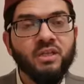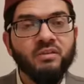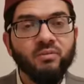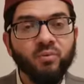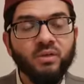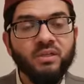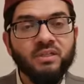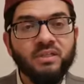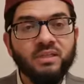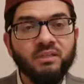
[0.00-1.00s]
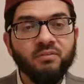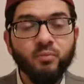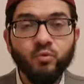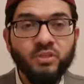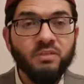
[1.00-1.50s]
the words that he was
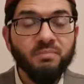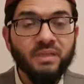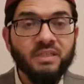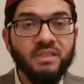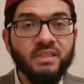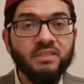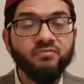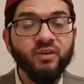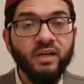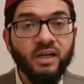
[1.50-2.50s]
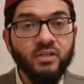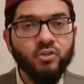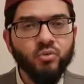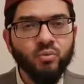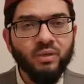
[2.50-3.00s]
brutally murdered is for us
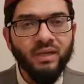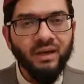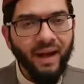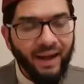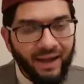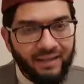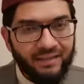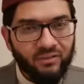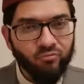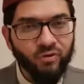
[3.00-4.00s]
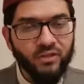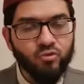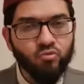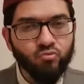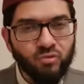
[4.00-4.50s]
to, you know, for us
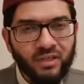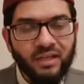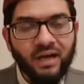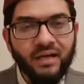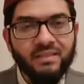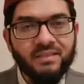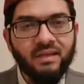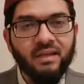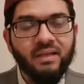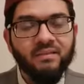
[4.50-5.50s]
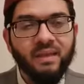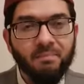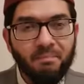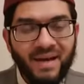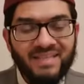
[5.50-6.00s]
to realize that the
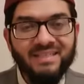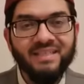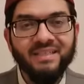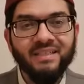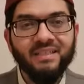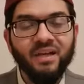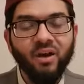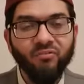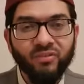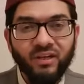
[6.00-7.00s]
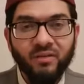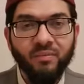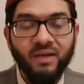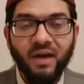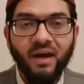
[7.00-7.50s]
massacre of
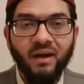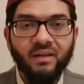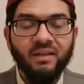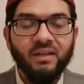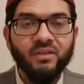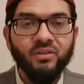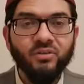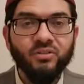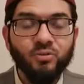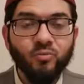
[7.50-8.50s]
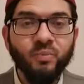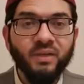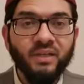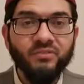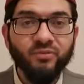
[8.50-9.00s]
Karbala, you know, it took
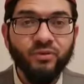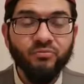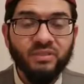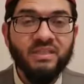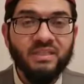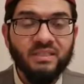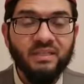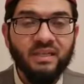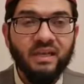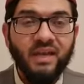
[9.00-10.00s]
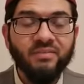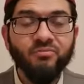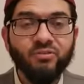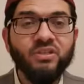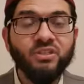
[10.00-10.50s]
place for a reason. And the
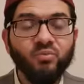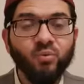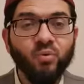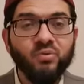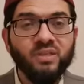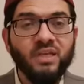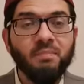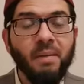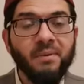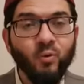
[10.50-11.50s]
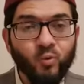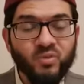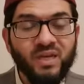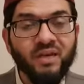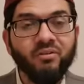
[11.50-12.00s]
reason was that Imam
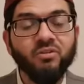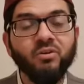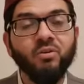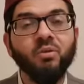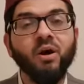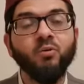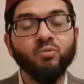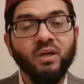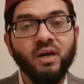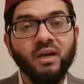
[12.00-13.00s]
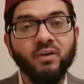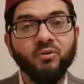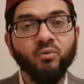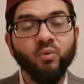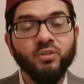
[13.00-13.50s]
Hussein radiallahu ta'ala
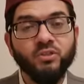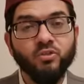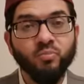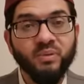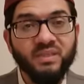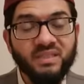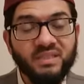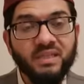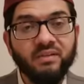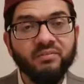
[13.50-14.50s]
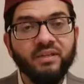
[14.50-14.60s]
anhu wanted to preserve